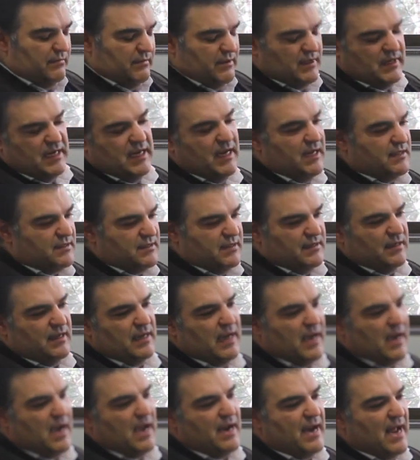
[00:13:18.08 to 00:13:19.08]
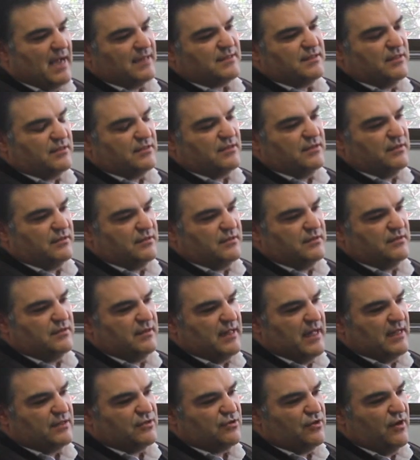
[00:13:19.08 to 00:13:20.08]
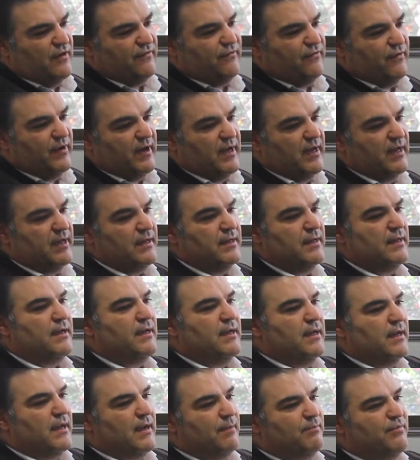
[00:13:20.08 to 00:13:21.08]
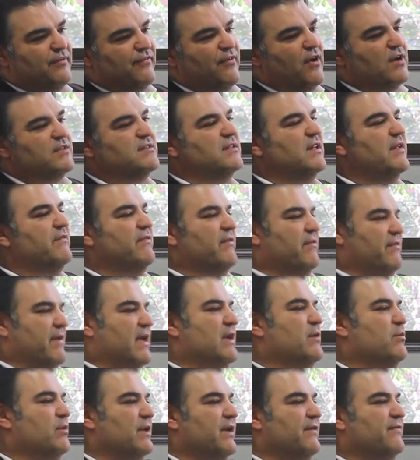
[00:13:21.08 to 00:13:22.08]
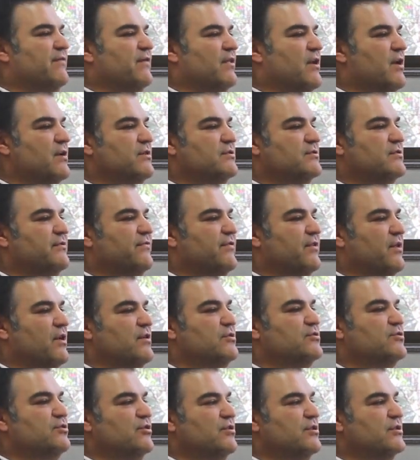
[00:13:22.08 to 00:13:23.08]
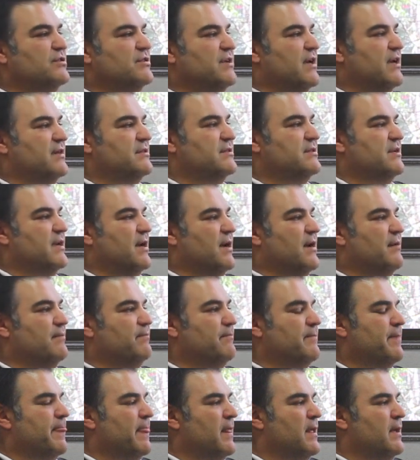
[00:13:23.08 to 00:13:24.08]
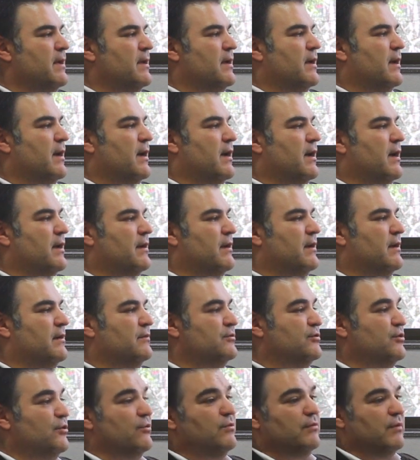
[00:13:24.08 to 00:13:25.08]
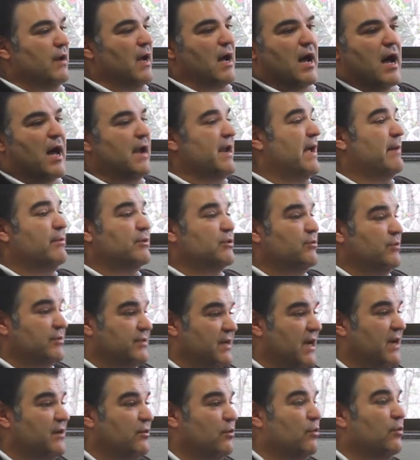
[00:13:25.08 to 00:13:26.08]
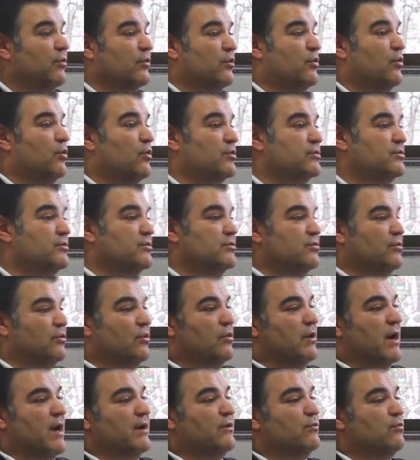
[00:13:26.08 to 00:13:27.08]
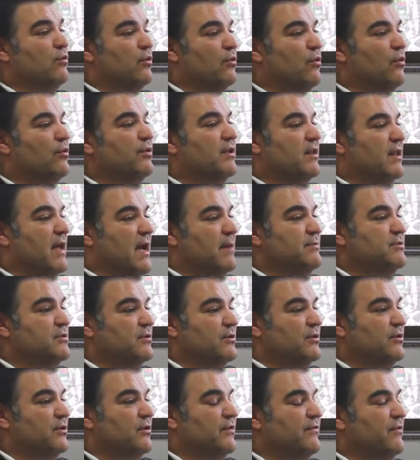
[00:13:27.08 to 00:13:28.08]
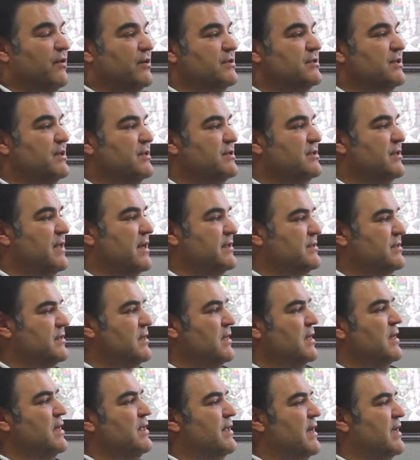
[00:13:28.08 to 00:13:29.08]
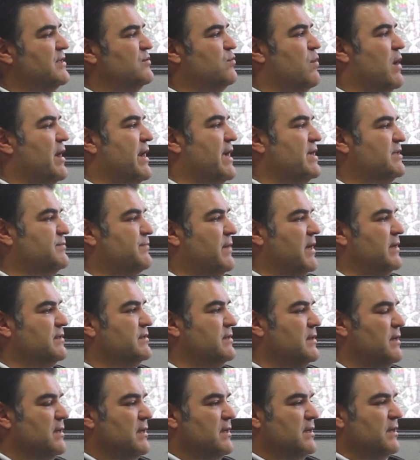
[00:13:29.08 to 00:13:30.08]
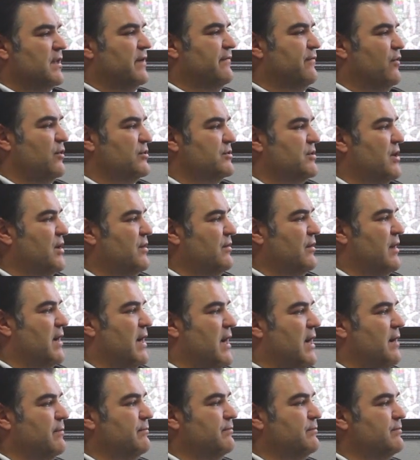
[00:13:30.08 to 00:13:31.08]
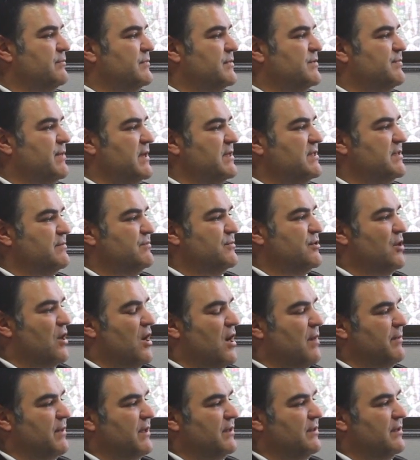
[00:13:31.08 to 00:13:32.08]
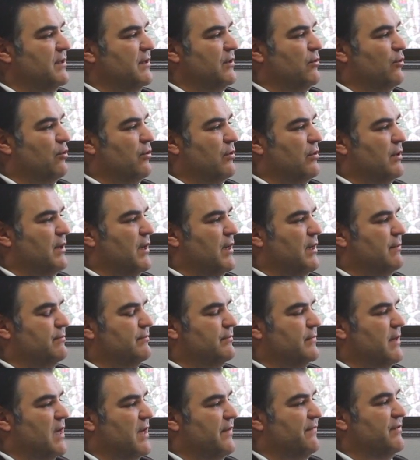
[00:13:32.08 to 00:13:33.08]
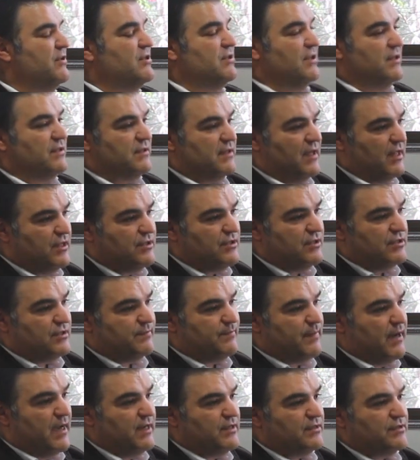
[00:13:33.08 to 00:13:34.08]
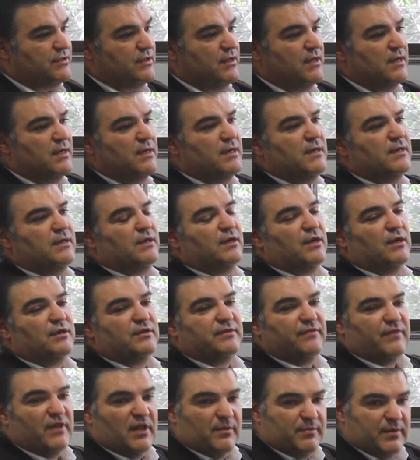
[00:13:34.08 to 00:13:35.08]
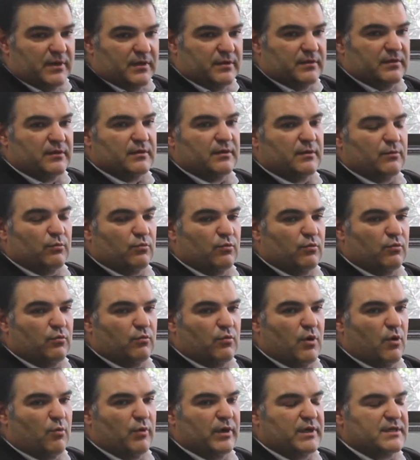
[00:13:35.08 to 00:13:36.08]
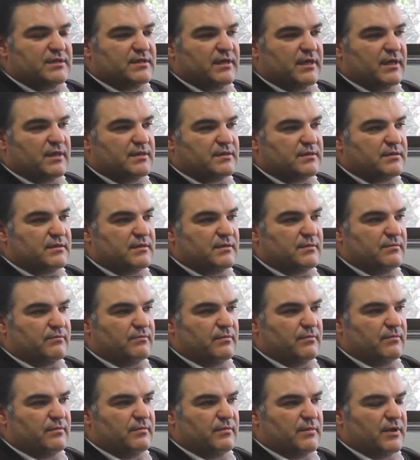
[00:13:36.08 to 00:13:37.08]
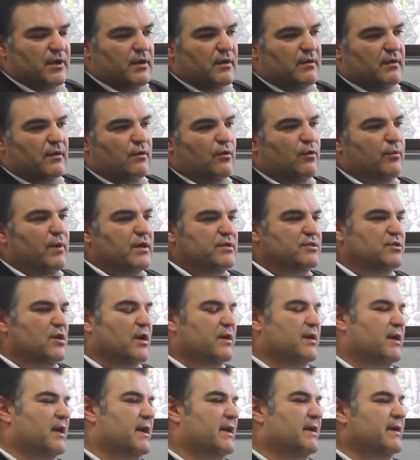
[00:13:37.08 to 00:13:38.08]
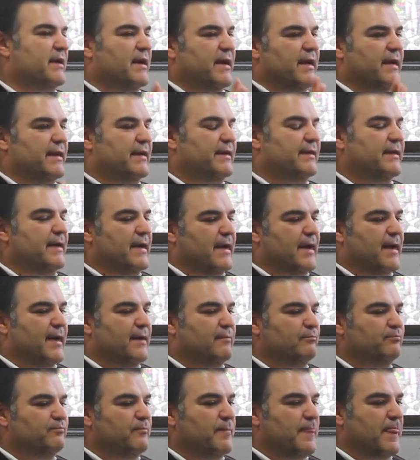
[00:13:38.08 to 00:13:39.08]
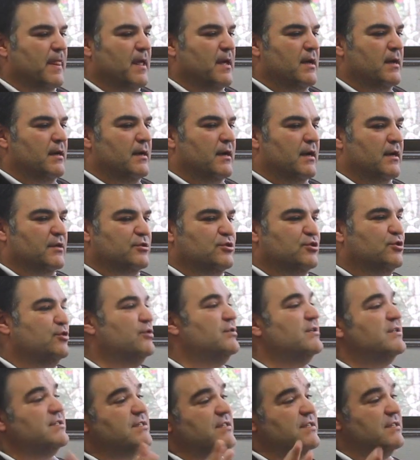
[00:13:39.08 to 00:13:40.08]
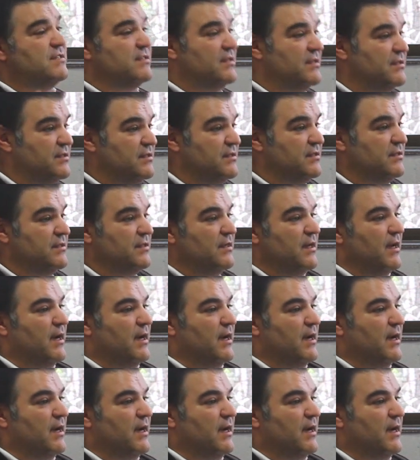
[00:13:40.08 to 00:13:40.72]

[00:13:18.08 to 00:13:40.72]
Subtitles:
kit and access to that software provides a level of equity for those students that aren't able to attend all the courses or all the labs on the university. So that's one aspect. They've also spent some time in the artificial intelligence space, developing what we see as almost like a student assistant,